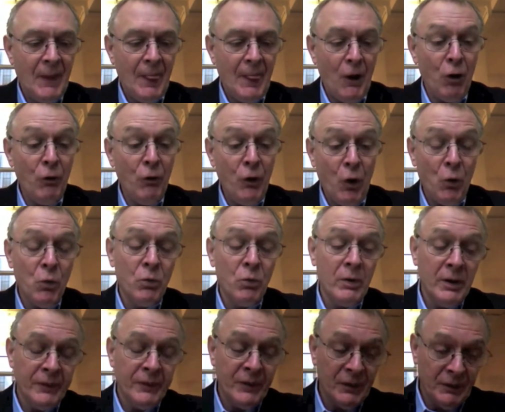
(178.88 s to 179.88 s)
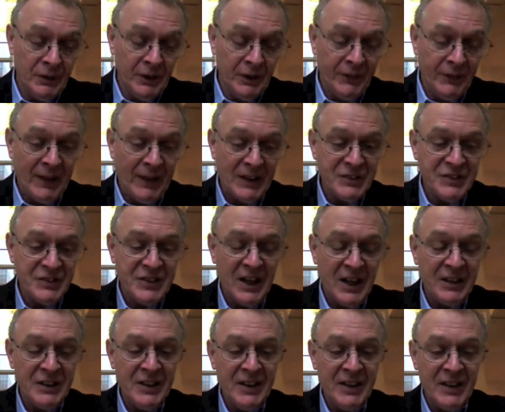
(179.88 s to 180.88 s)
Although the last
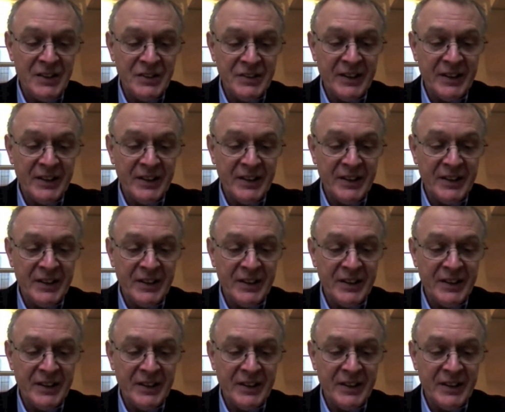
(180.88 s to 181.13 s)
10 years,